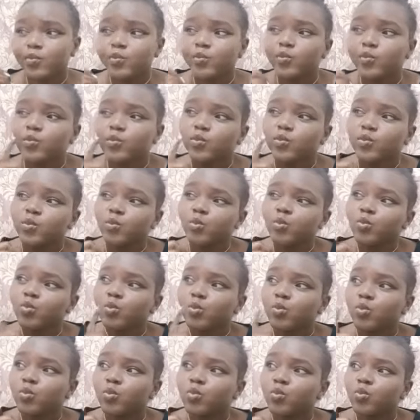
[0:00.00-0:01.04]
Hmm.
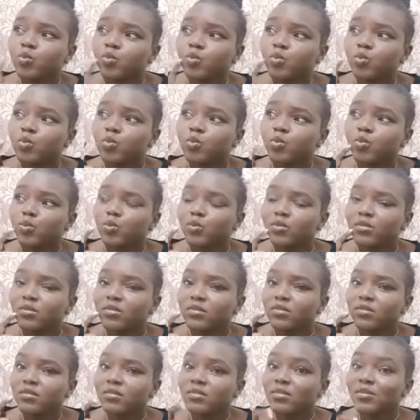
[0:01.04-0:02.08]

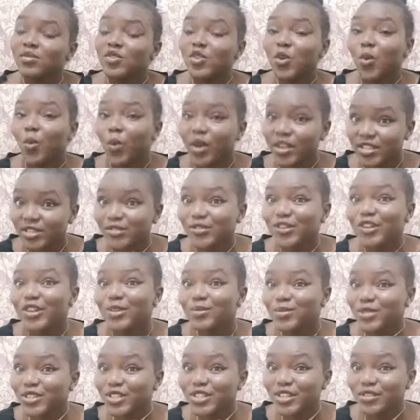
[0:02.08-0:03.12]
You're waiting for him
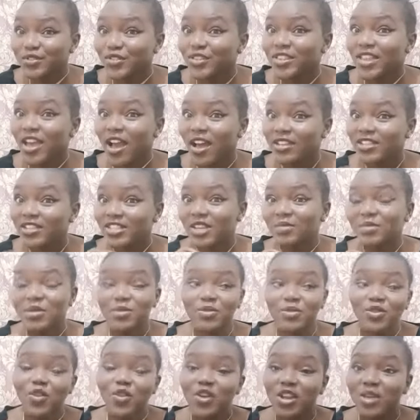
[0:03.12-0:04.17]
to give you the answer. Maybe
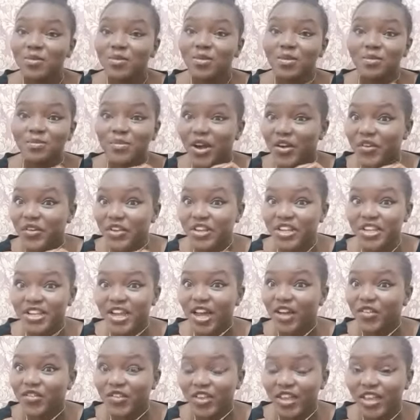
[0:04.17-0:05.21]
you're gonna be married and
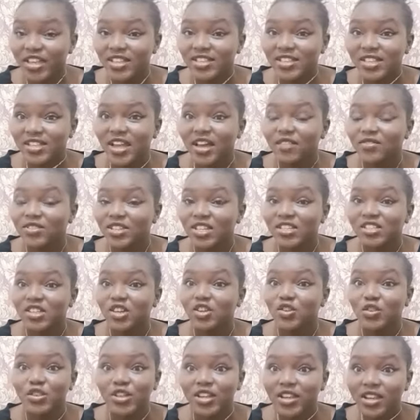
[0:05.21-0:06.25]
have kids and have such a
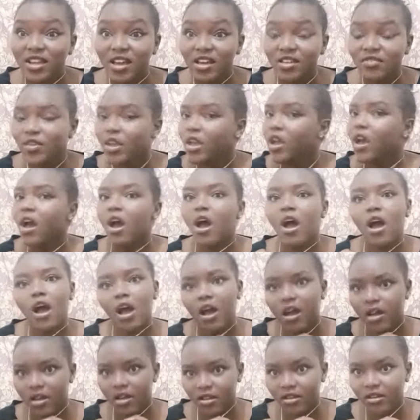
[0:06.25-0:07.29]
good life.
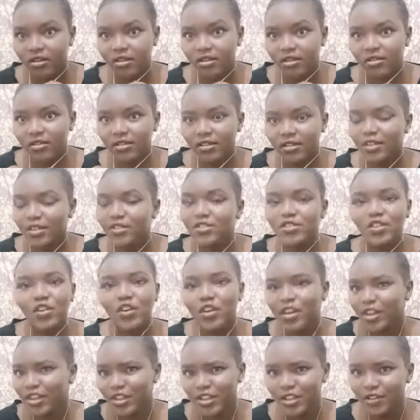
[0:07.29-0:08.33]
Uh-uh. He's not gonna
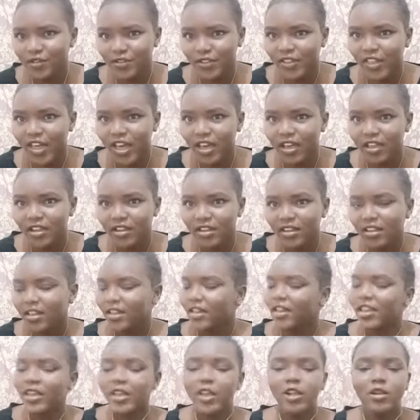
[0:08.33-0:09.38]
give you that.
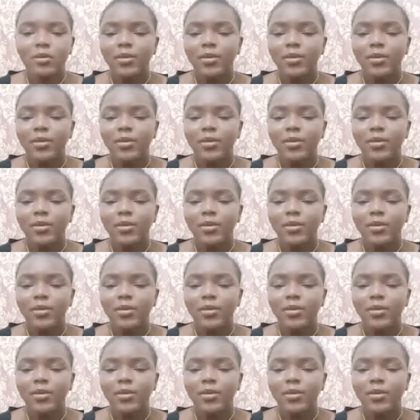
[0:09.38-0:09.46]
He'll be